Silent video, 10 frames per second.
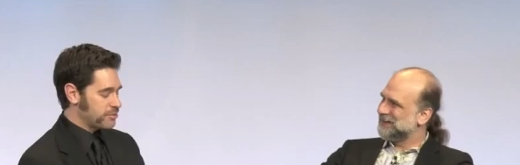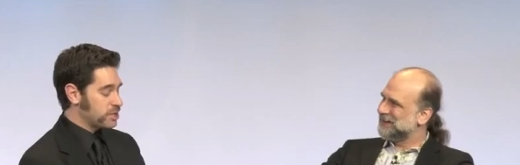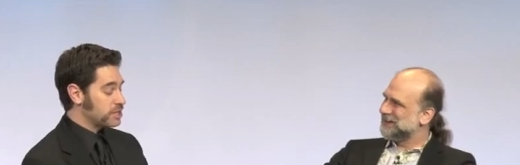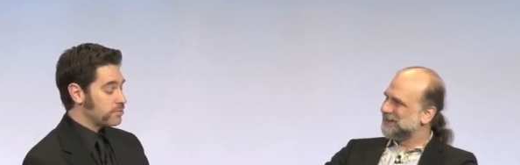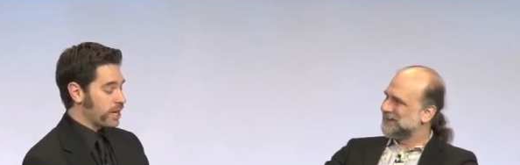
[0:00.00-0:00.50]
Speaker 1: a
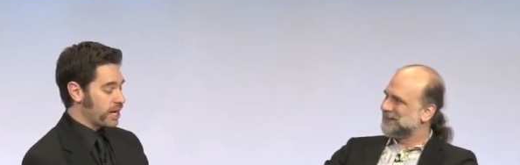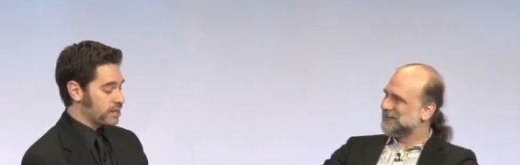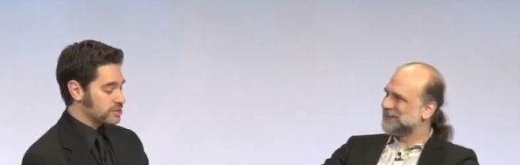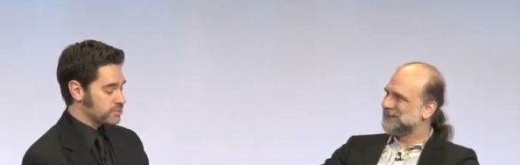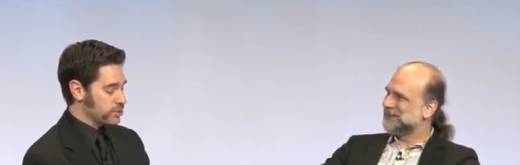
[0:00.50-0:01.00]
bit in the
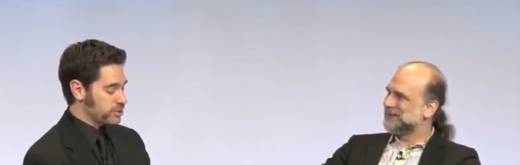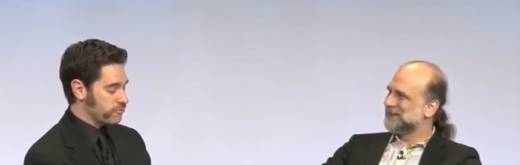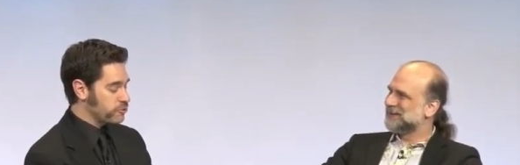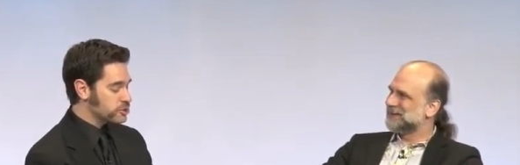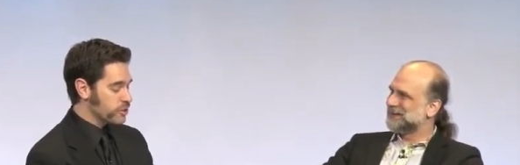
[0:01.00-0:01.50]
past. But the
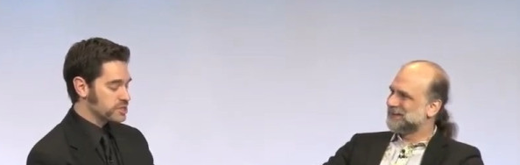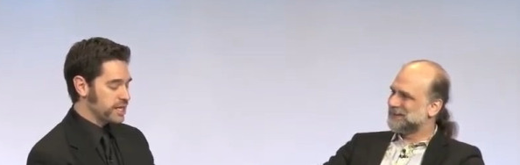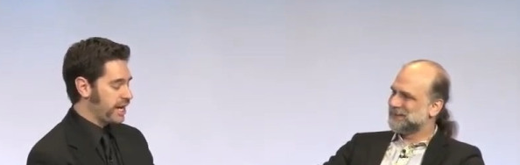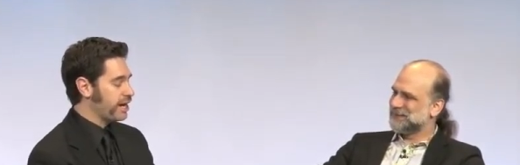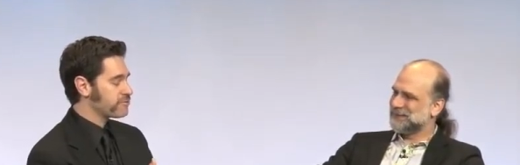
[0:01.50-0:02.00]
first question
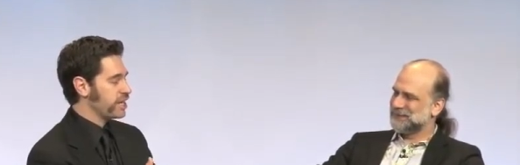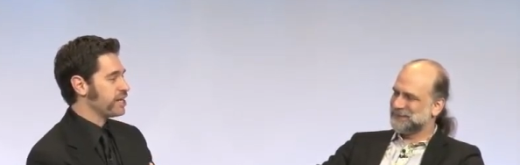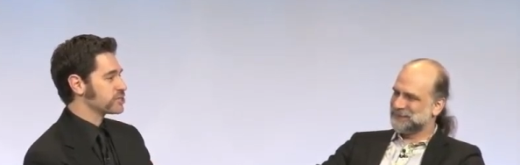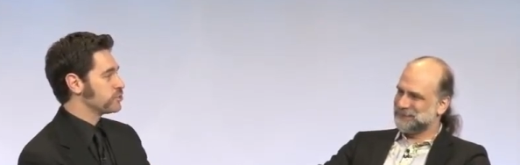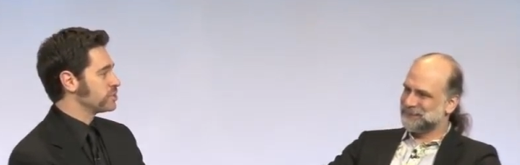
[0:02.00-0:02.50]
I have to
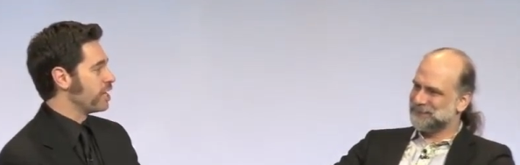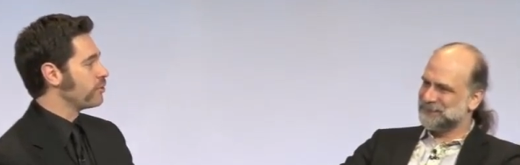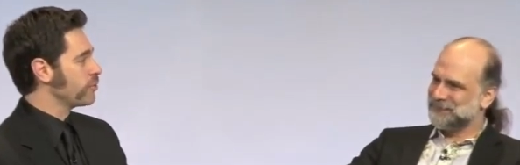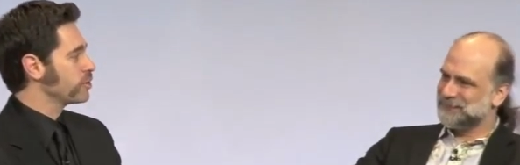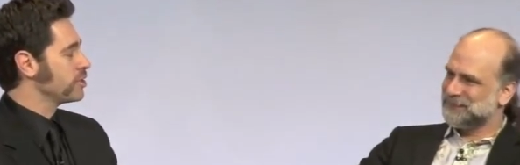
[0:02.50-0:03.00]
ask you is how
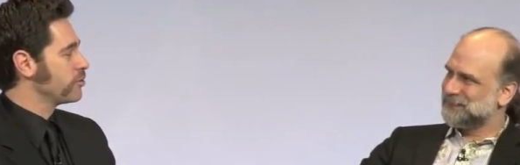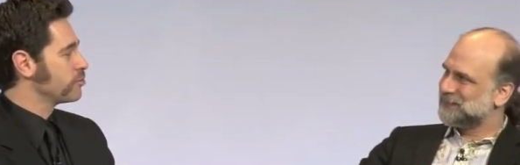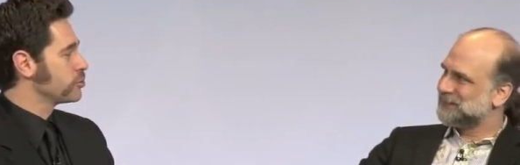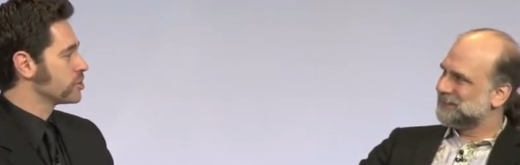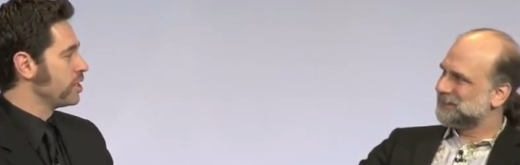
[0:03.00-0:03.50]
do I really know you're
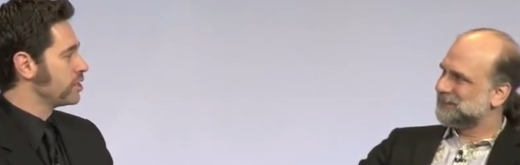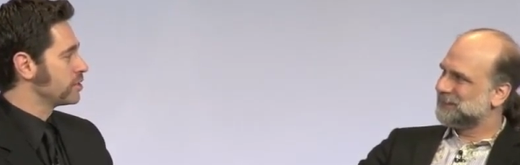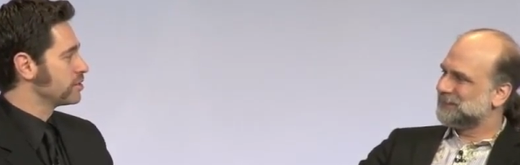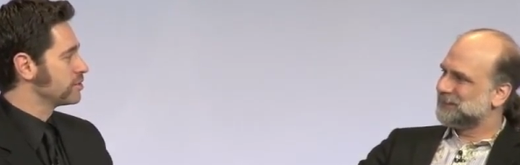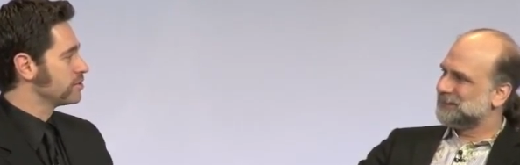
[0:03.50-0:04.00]
Bruce Schneier?
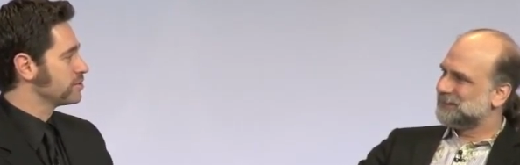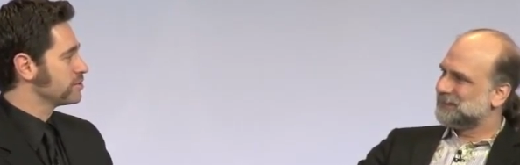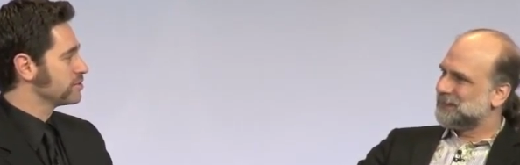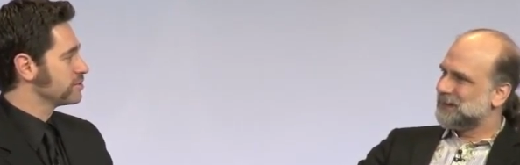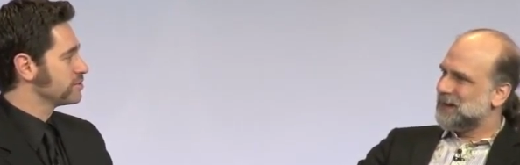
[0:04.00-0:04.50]

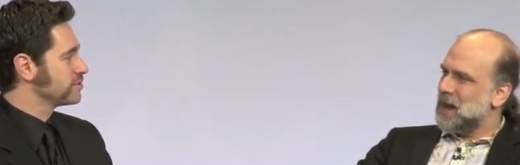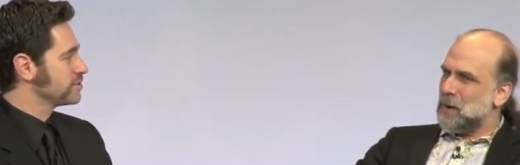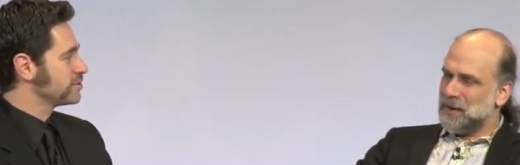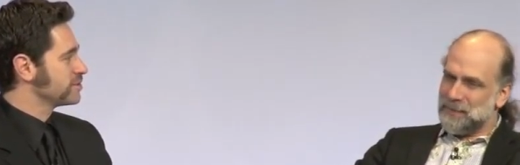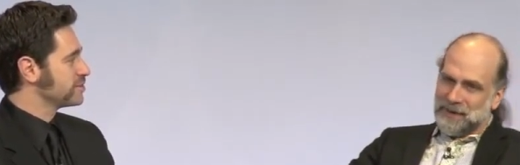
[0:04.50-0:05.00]

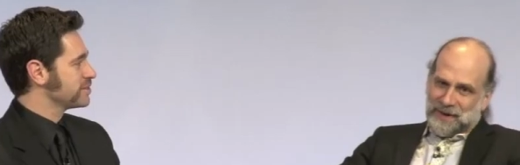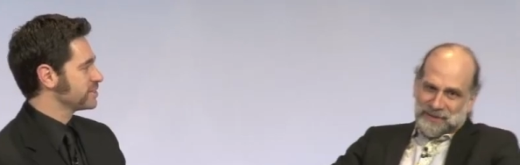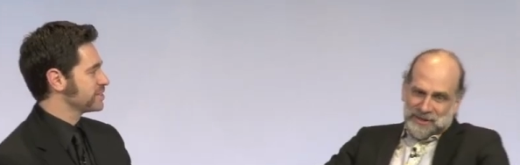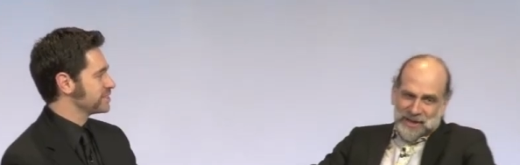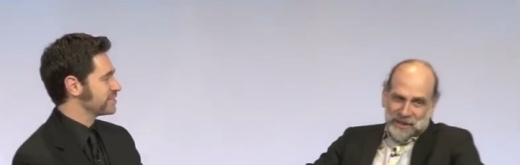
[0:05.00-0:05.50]
Speaker 2: Well, I mean,
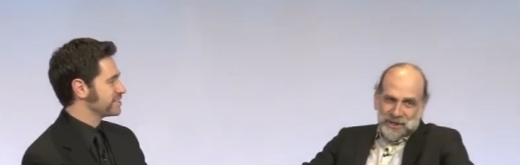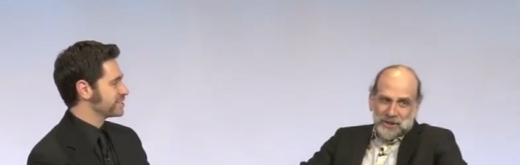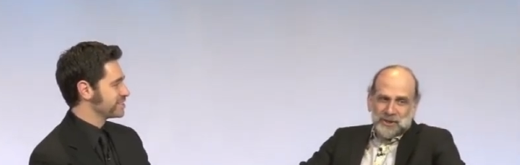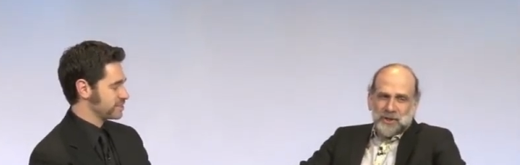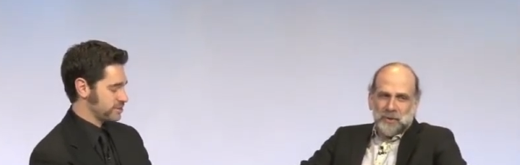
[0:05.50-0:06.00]
it's actually
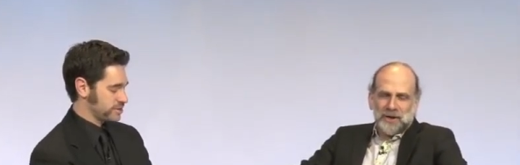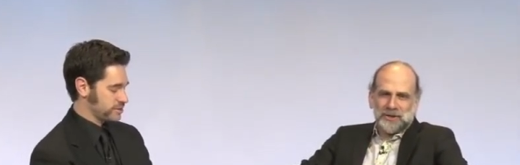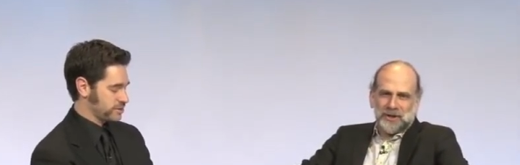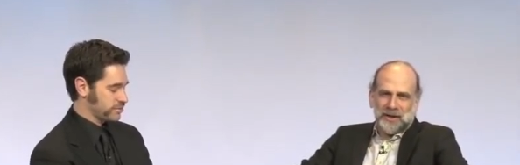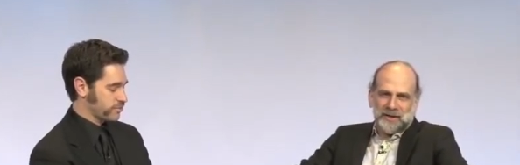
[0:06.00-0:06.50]
an interesting
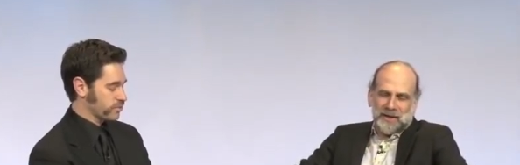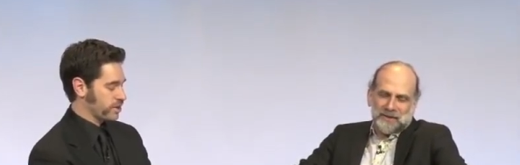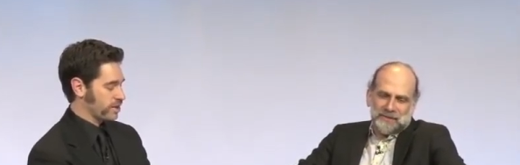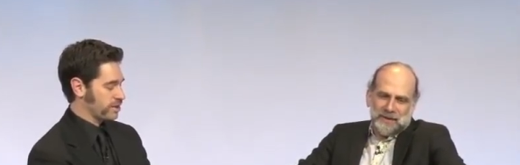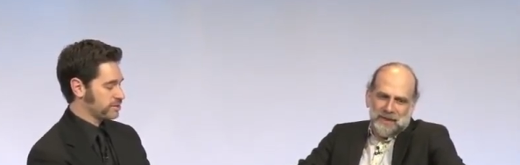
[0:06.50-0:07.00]
question, and,
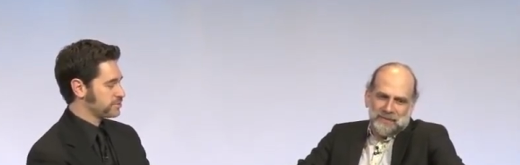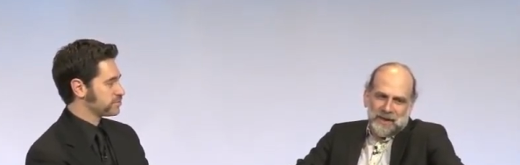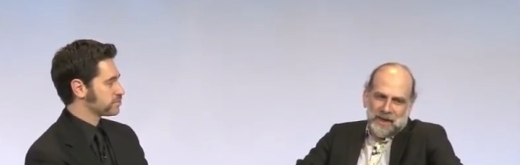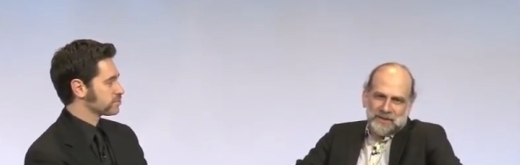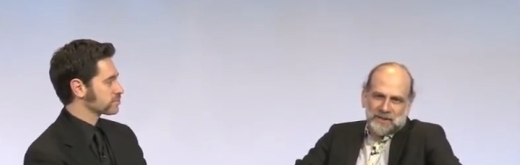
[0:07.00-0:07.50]
and, and
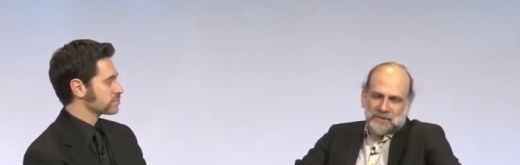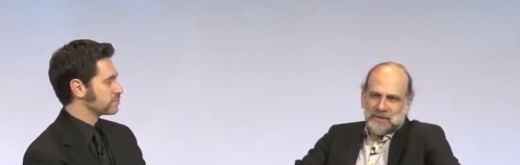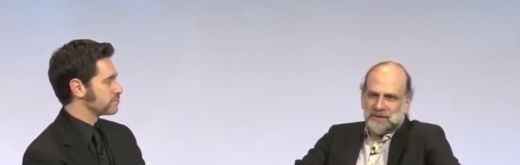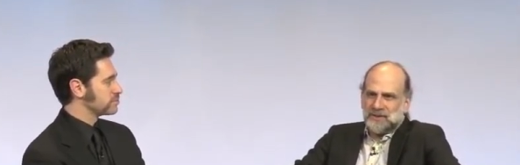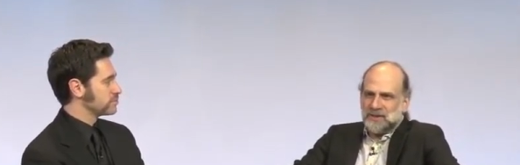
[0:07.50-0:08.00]
the answer
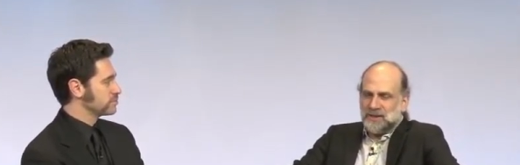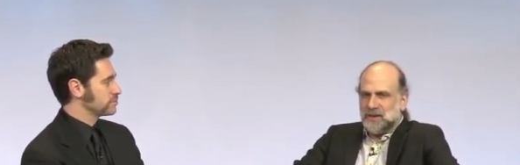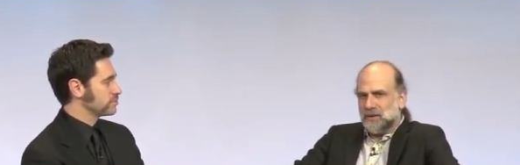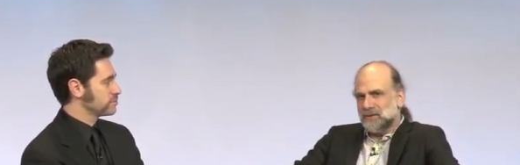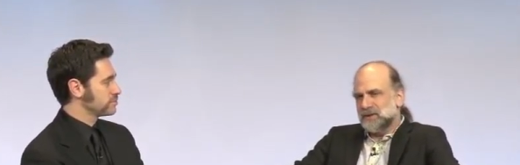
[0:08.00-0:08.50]
is you
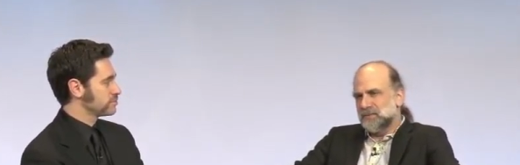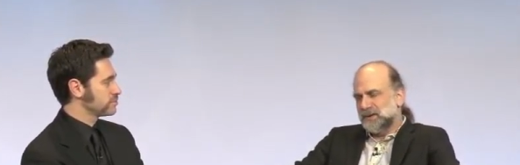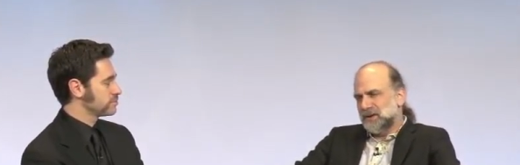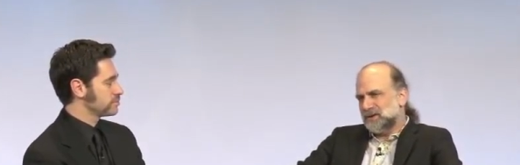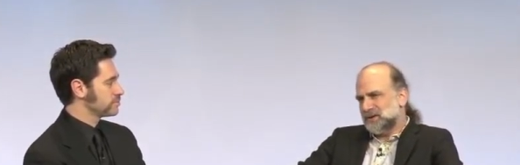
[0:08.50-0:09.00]
don't,
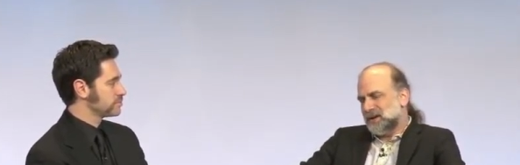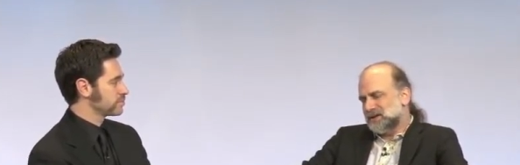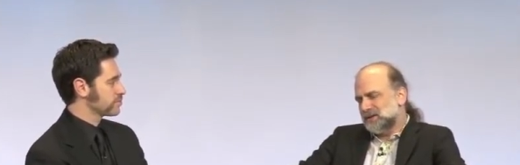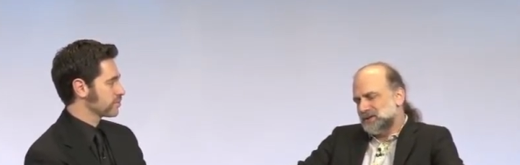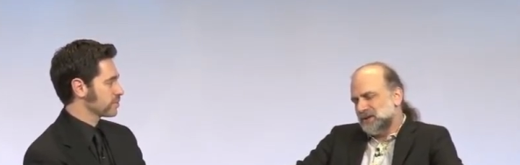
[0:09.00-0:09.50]
but the also
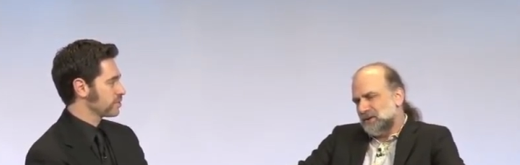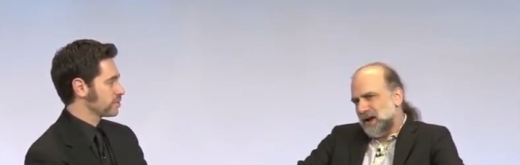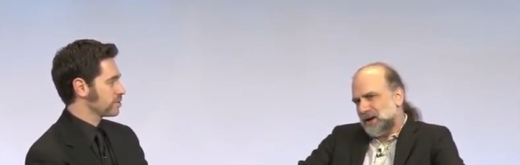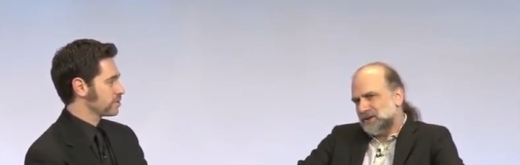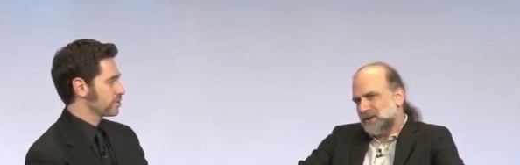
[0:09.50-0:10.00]
answer is you
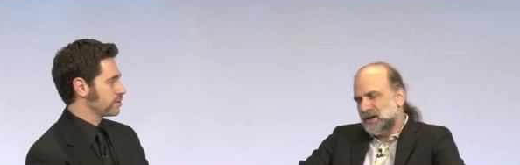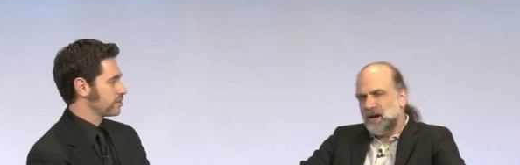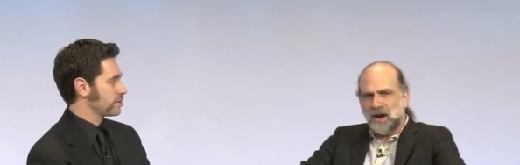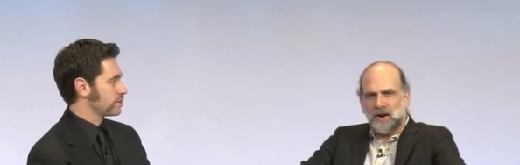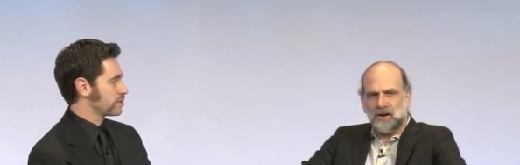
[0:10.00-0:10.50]
don't actually
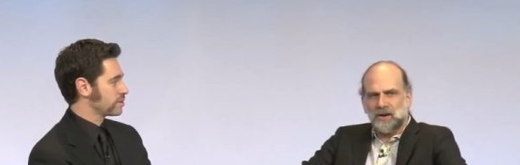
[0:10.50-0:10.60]
care.